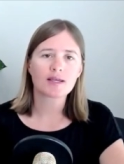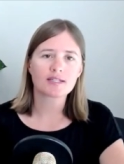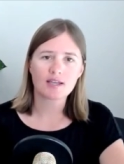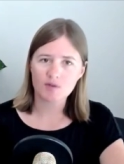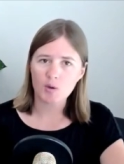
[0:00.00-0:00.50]

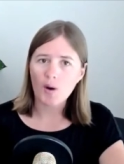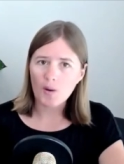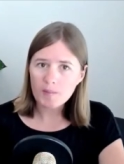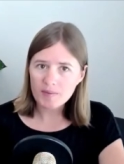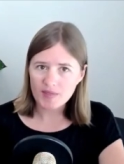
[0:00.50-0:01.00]
to give you
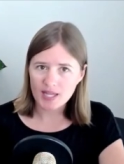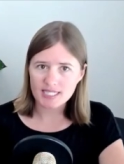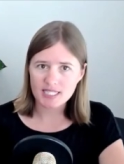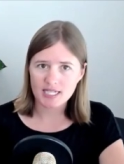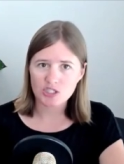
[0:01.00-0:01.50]
hope that
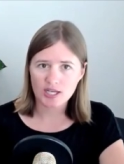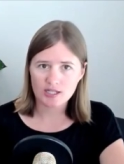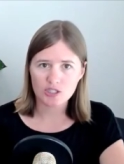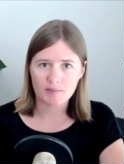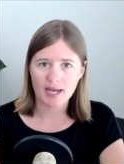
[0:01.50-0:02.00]
it's going to
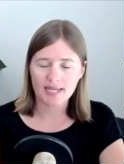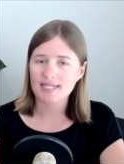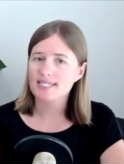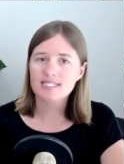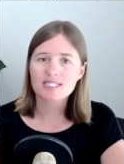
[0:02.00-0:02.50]
change her mind.
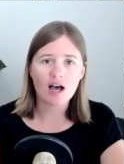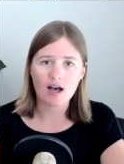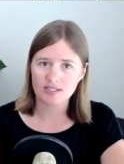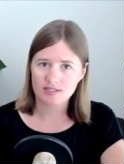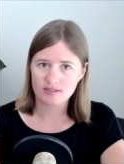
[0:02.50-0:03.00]
It is
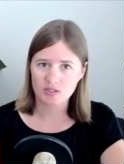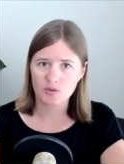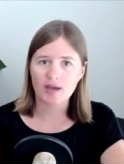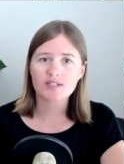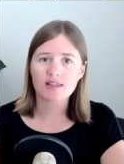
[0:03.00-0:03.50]
not. You
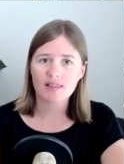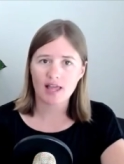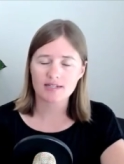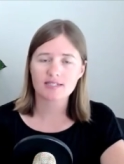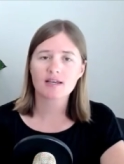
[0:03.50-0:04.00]
have to
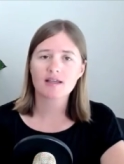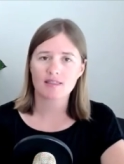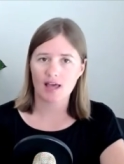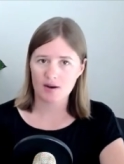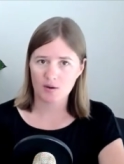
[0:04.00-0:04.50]
let
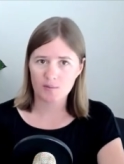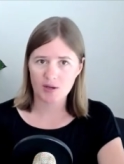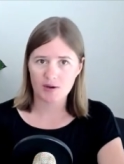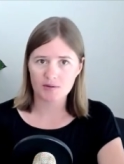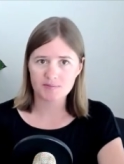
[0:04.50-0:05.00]
that hope
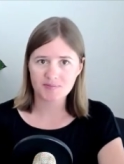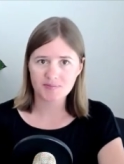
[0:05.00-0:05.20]
go.